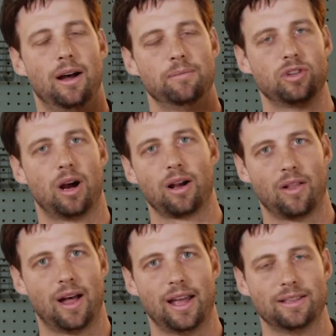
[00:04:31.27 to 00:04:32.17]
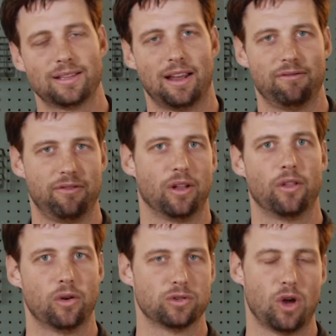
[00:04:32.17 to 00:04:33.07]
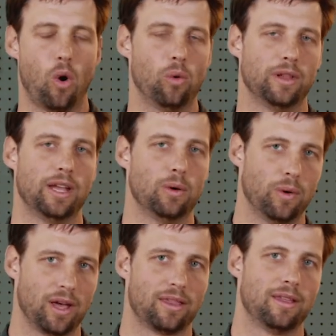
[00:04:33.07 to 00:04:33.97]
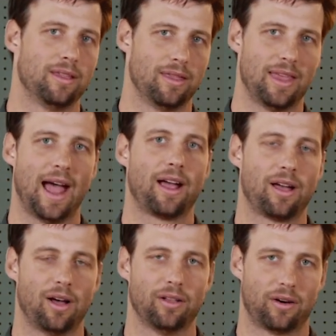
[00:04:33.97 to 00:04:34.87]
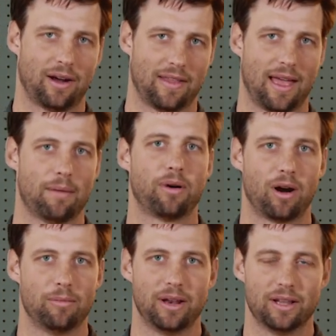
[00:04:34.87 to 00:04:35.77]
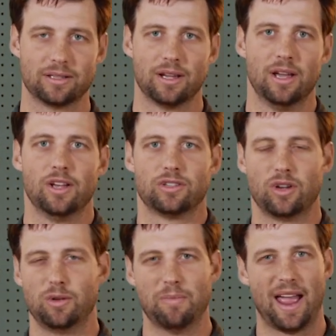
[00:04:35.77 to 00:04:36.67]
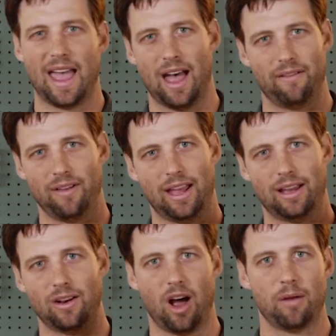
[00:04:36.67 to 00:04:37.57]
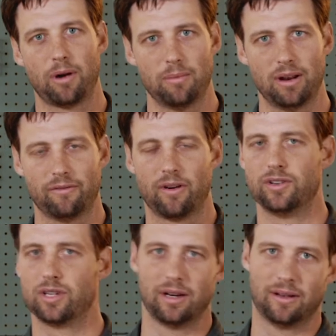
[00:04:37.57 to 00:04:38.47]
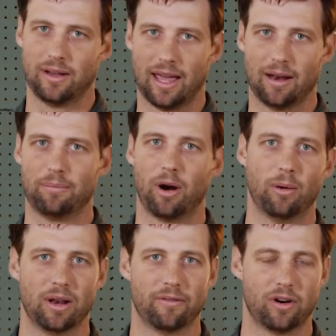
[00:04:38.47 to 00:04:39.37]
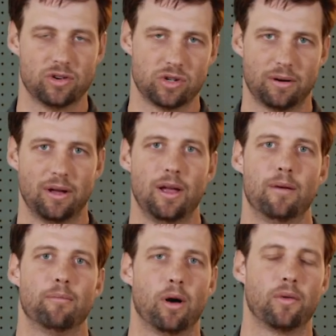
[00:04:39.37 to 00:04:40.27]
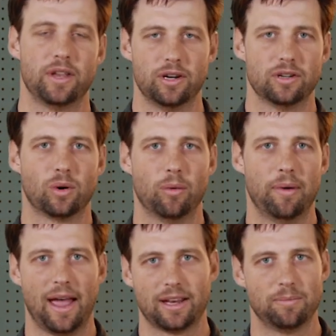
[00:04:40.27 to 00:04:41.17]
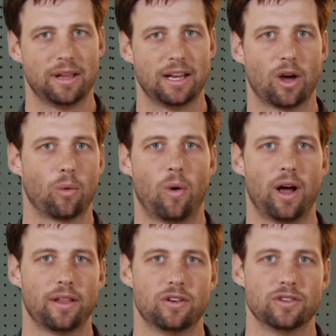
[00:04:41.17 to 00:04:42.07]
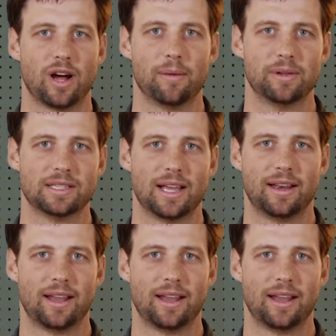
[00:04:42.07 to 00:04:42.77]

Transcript: chalk lines and fill those only with that color and that permanence. So you might have a non-permanent version and a permanent version both in your tool bag depending on what your job is that